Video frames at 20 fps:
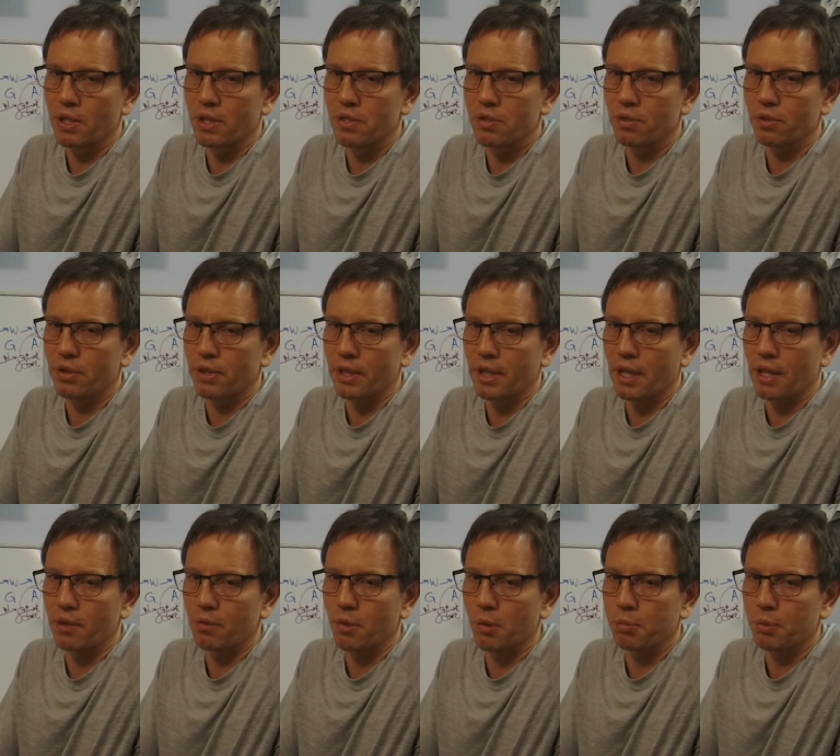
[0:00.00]
is learning how
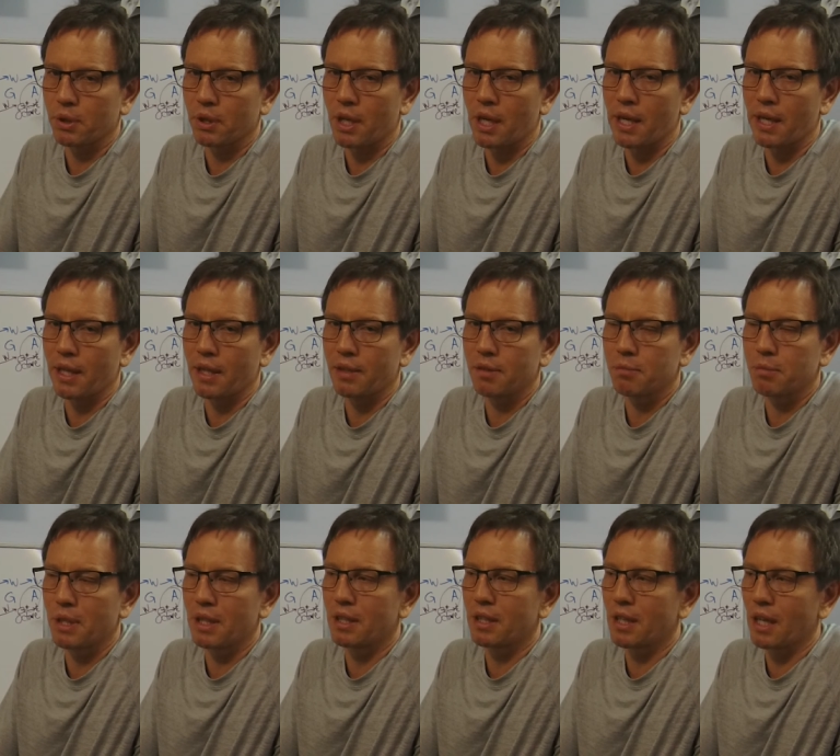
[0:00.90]
to apply it.
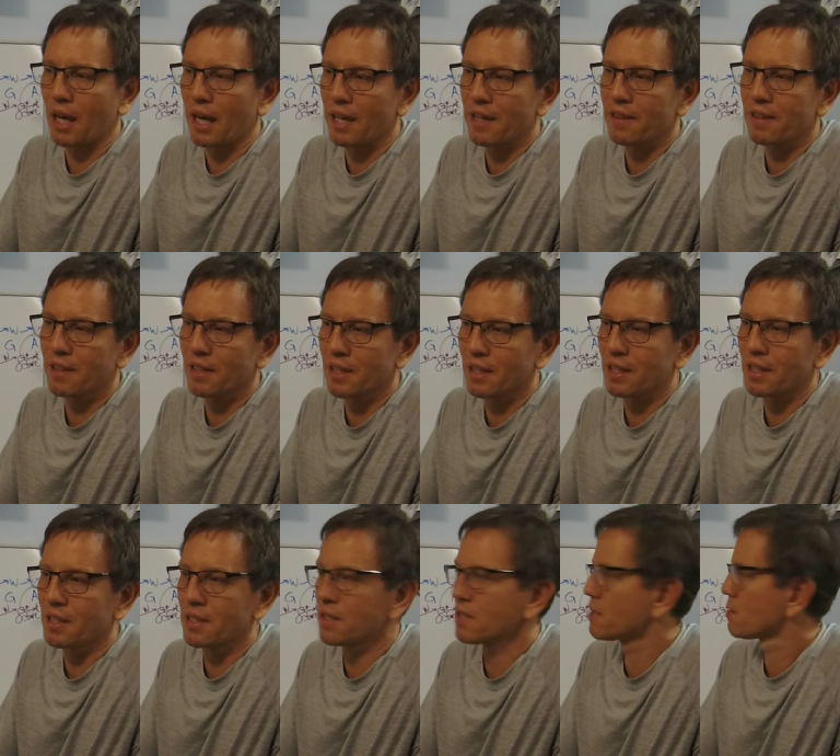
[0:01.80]
But I think it
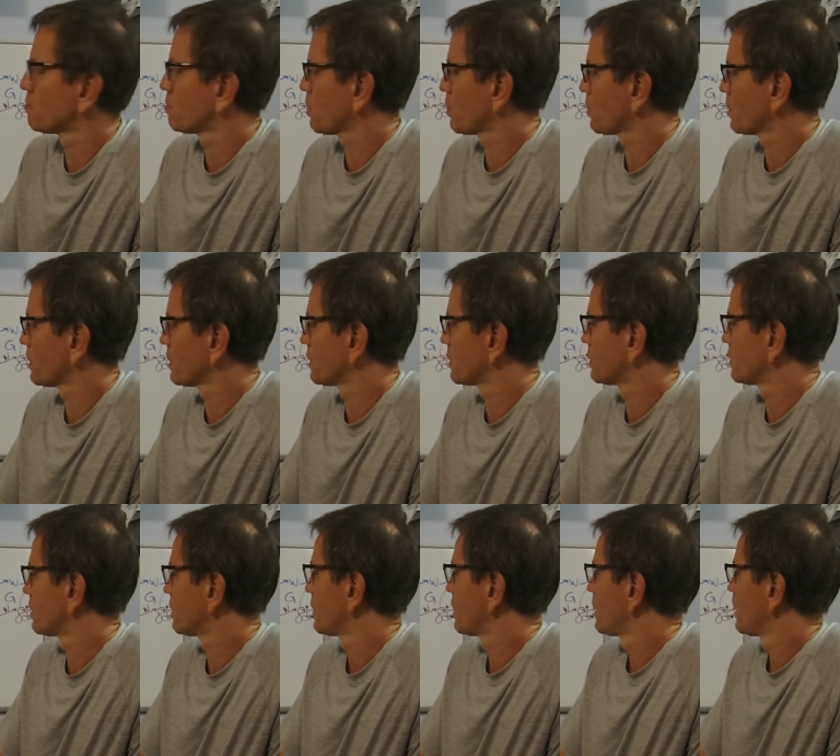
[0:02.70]
is important
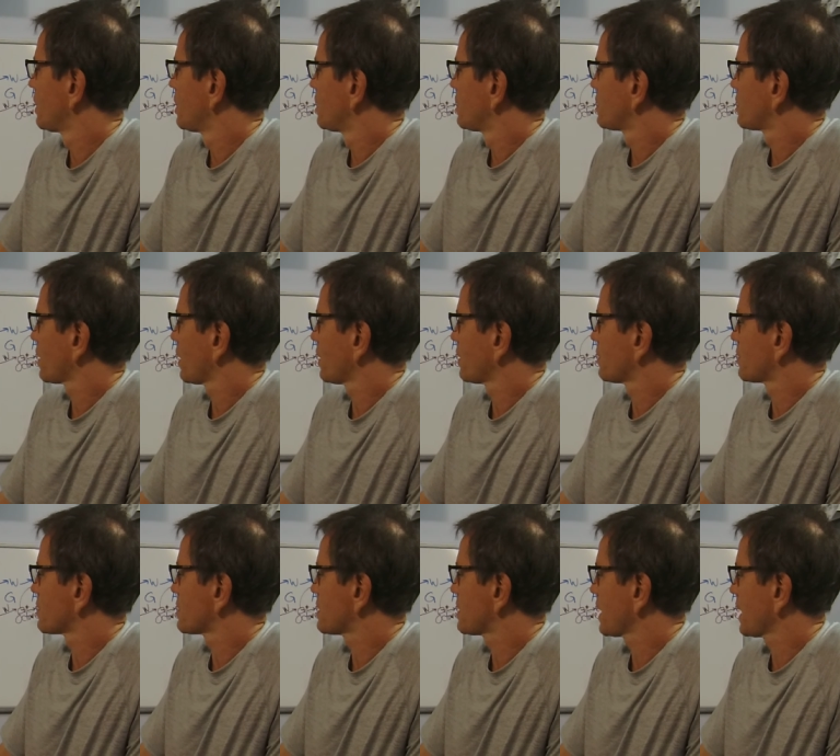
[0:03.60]
to
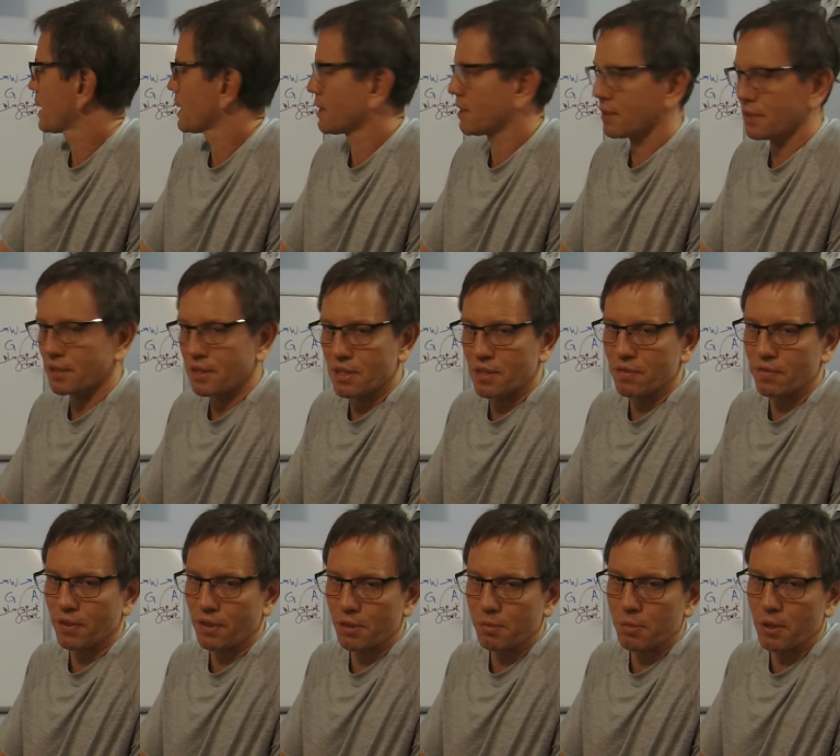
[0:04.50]
understand at least
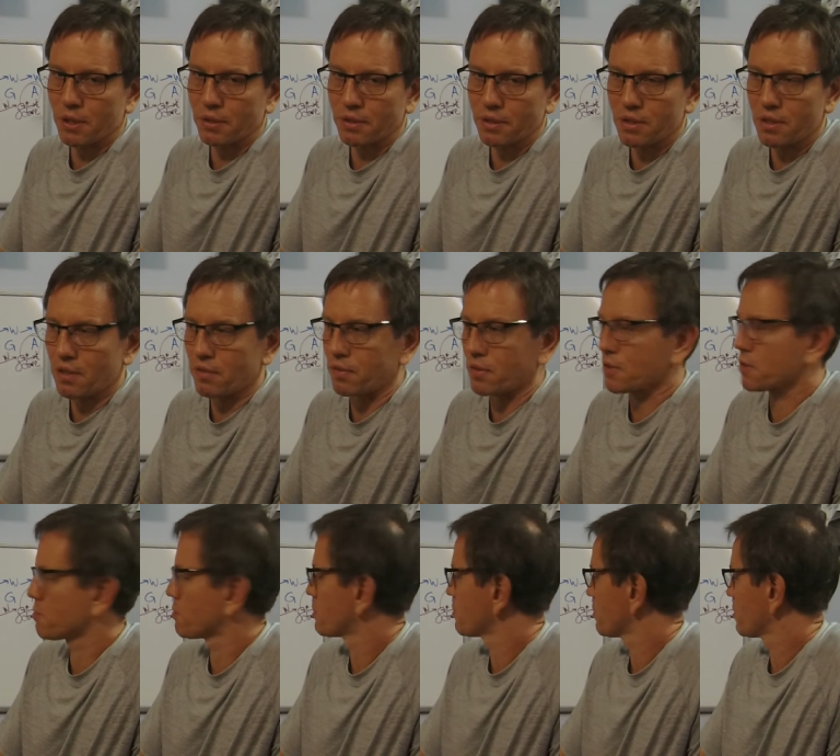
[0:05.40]
fundamentally the difference
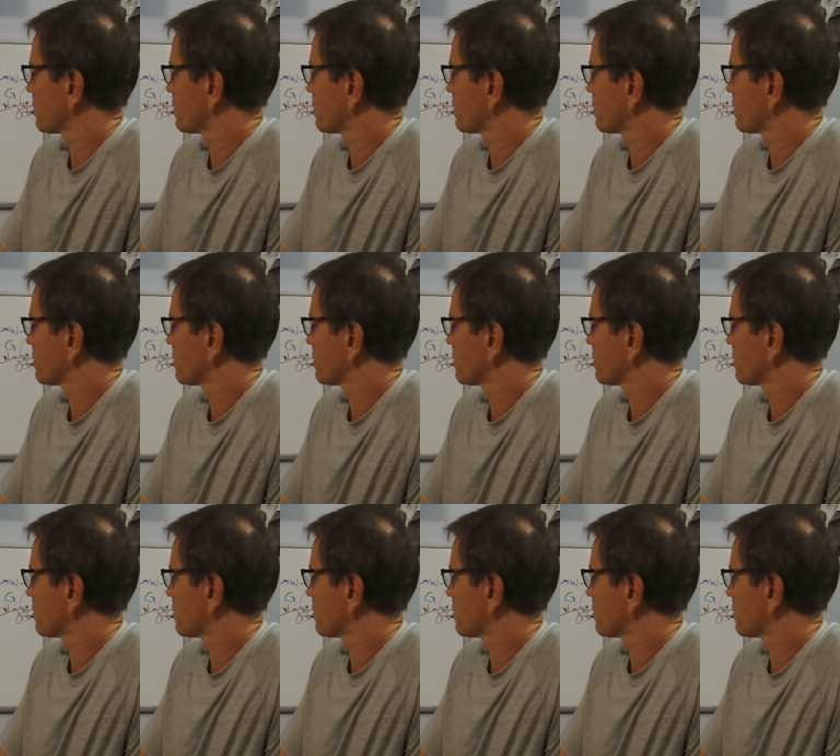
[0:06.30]
between